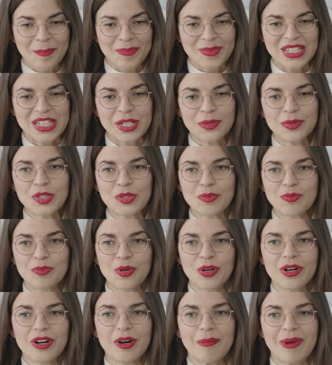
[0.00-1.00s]
she was
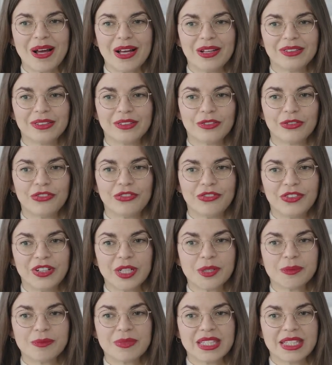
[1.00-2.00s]
more about
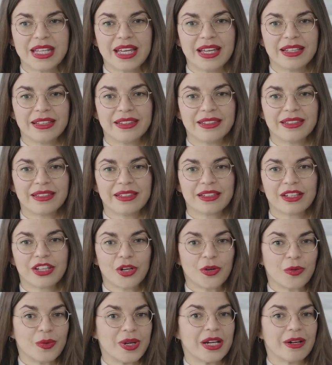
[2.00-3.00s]
films than
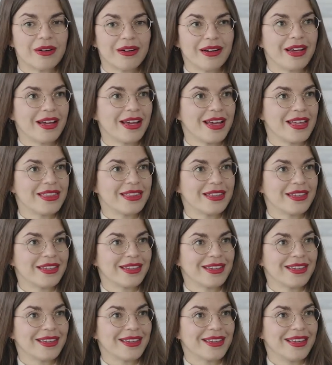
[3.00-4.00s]
career, I
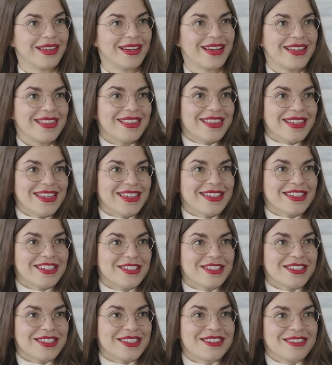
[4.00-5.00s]
think. And I think it
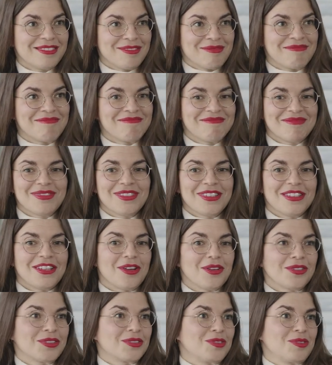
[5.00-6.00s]
just
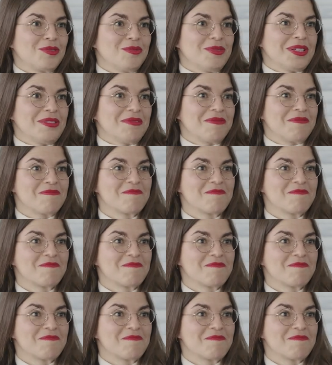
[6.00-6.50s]
talked to me.